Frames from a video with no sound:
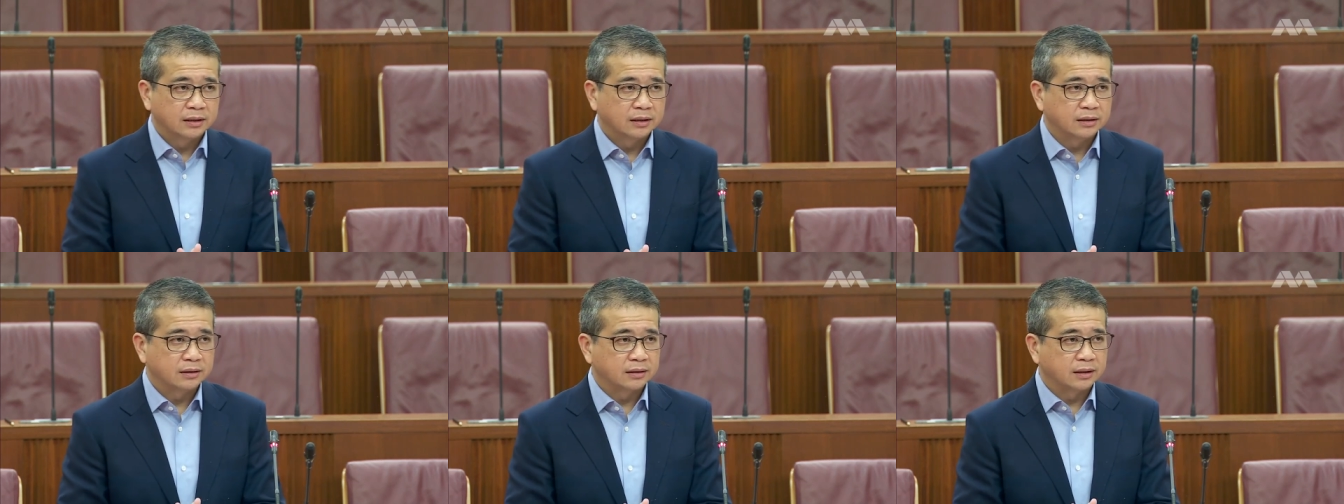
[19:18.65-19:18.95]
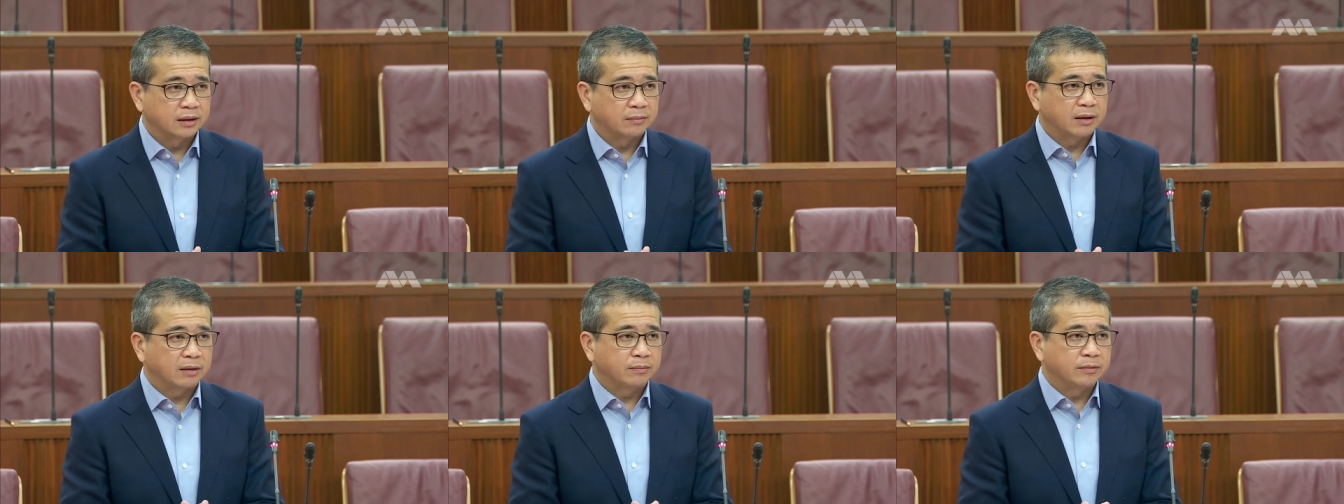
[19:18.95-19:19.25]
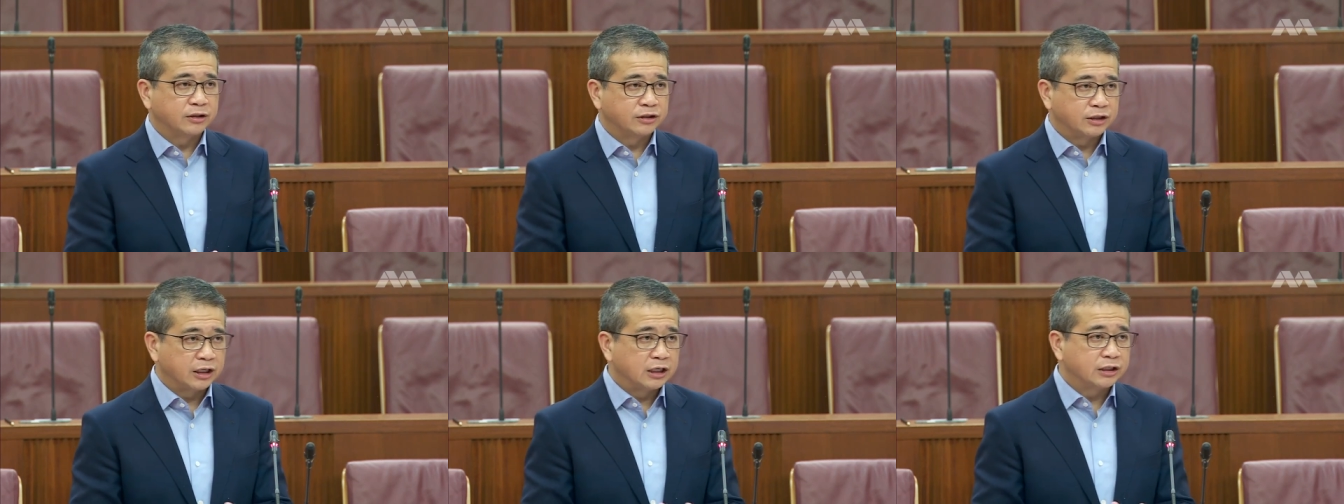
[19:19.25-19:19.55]
uh, there might
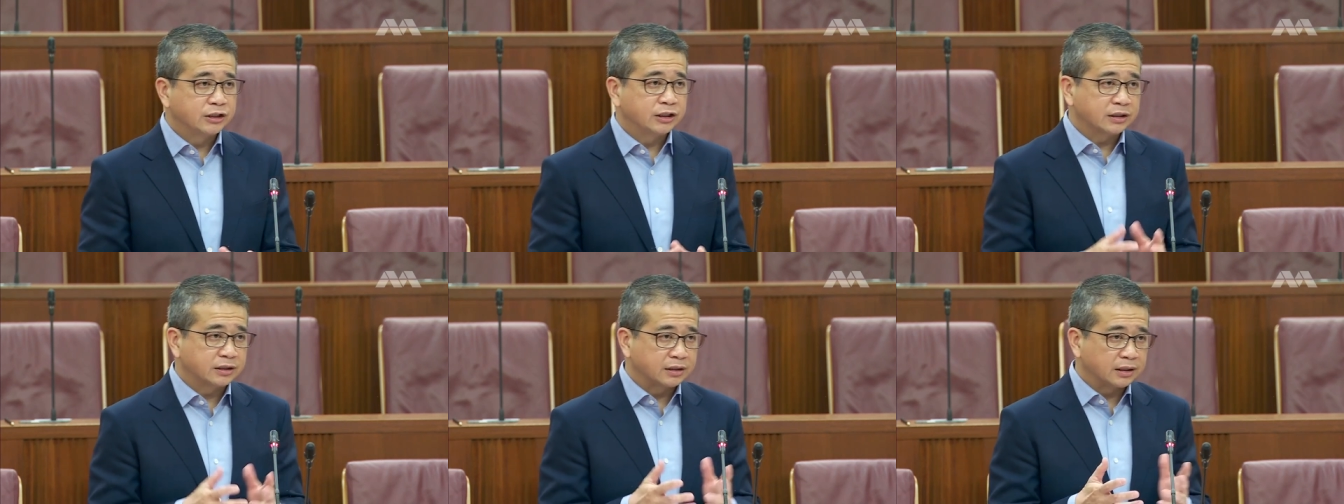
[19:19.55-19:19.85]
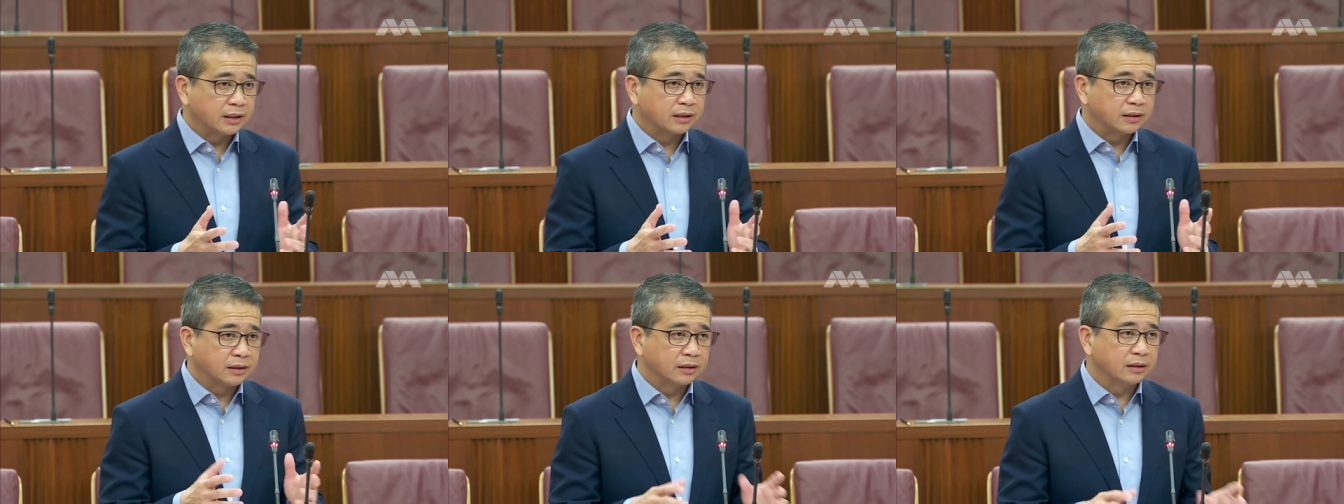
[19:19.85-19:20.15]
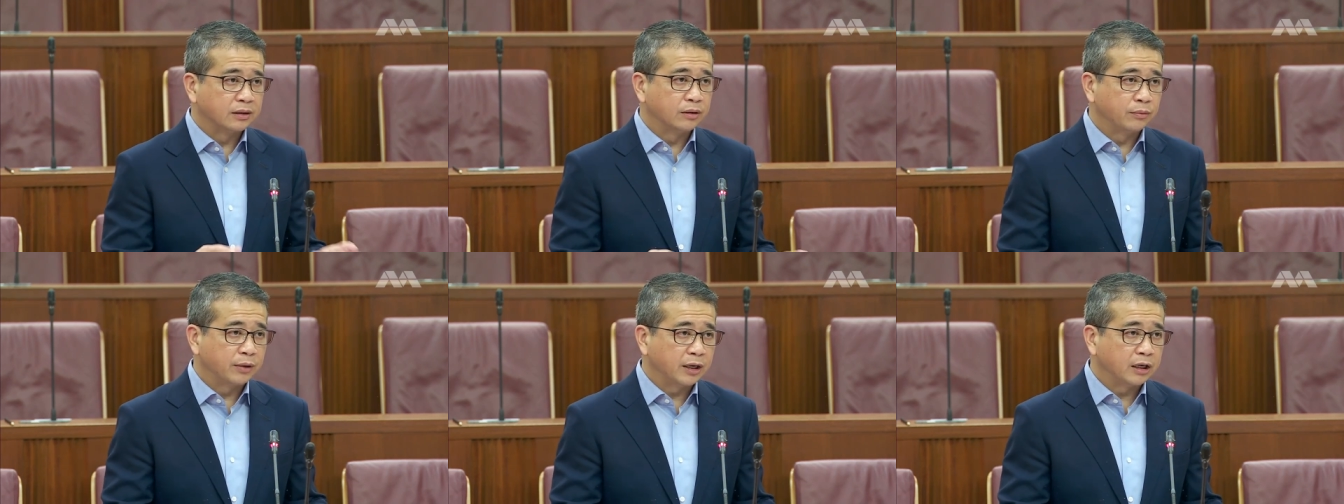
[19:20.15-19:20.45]
be changes
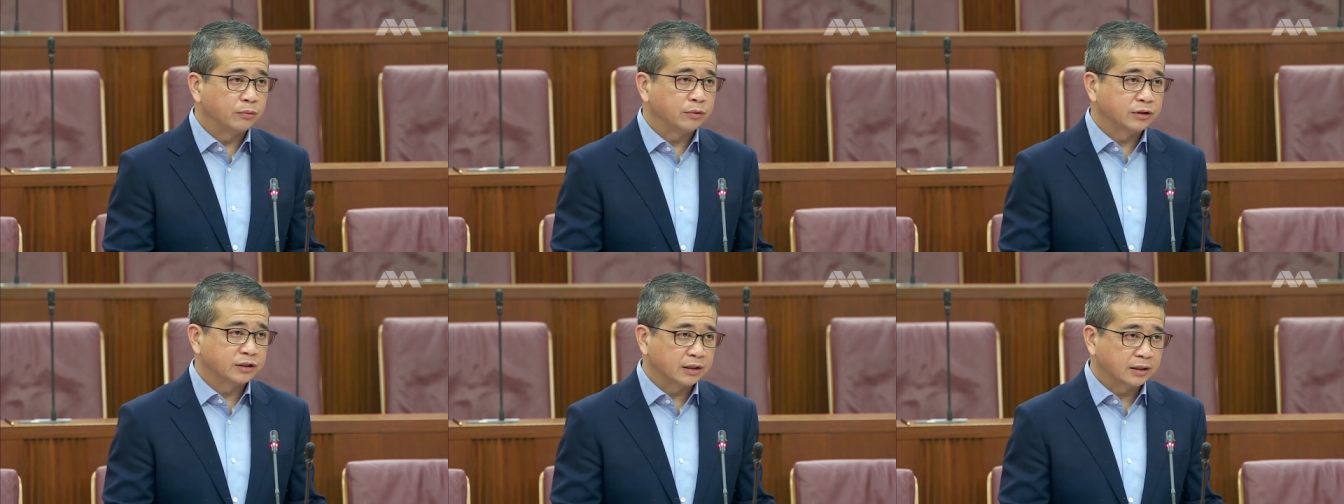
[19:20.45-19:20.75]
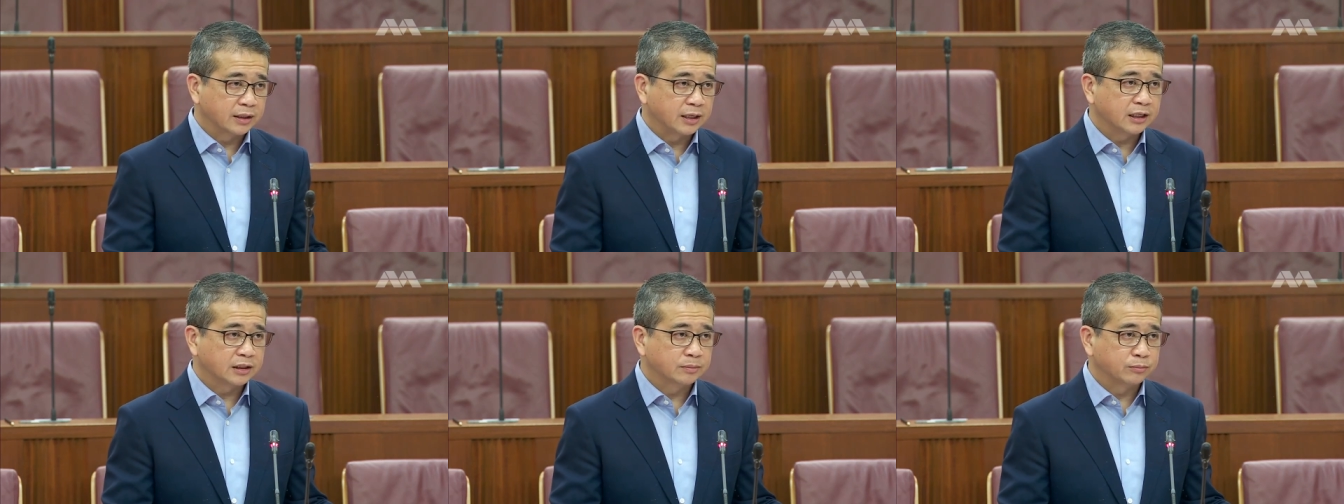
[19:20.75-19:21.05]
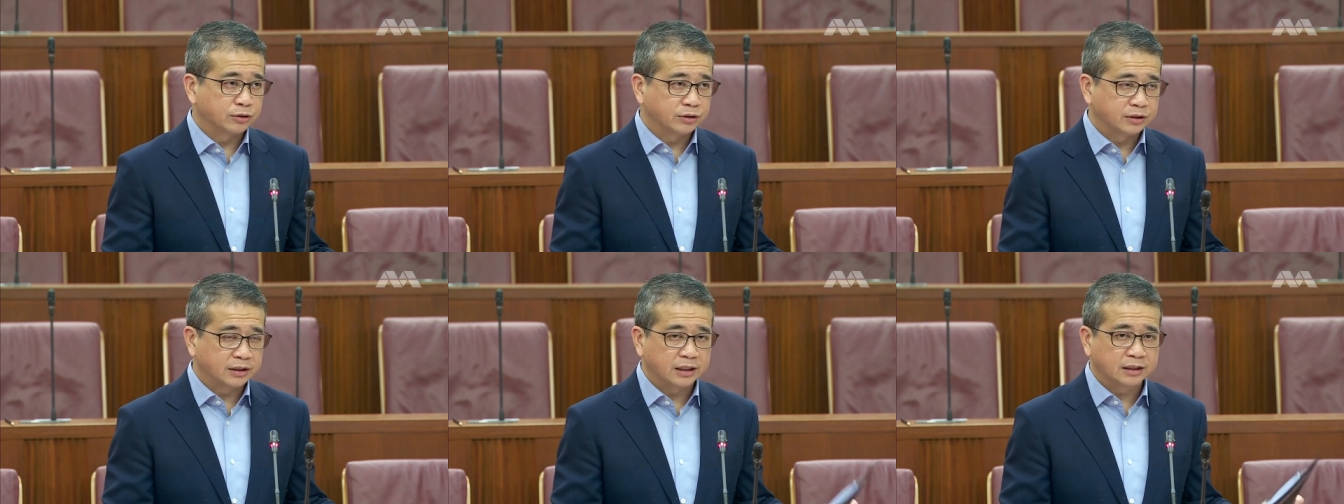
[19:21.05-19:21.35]
in the way in which the case
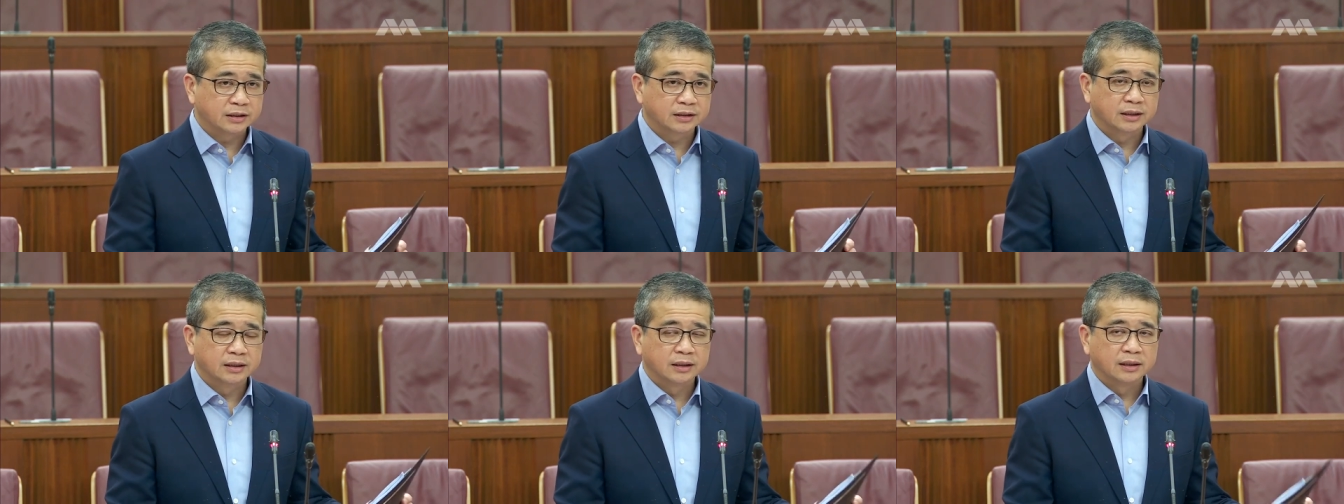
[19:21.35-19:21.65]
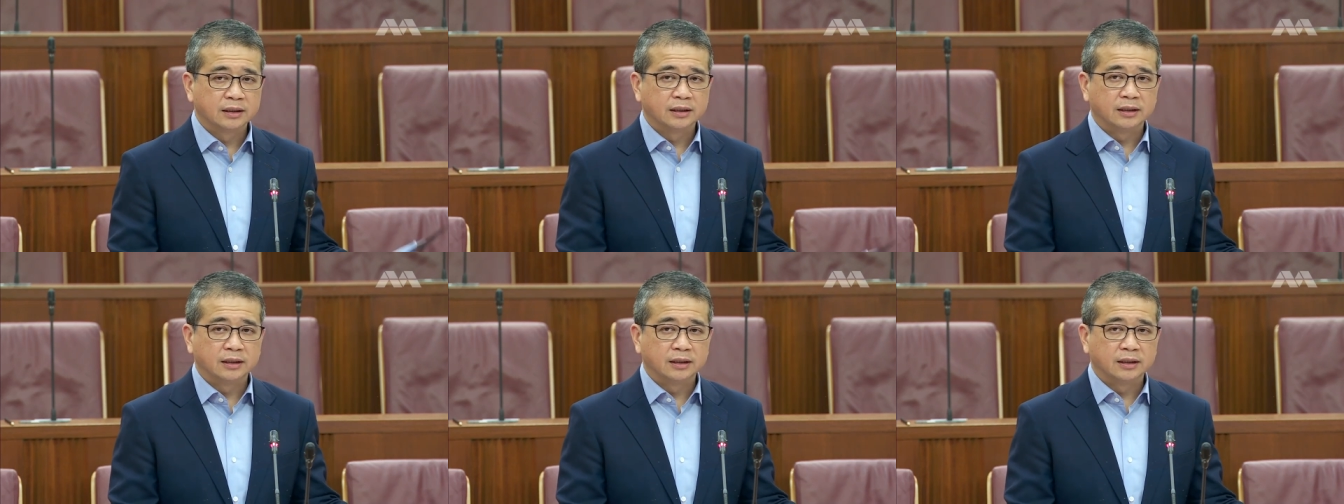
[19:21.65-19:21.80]
proceeds.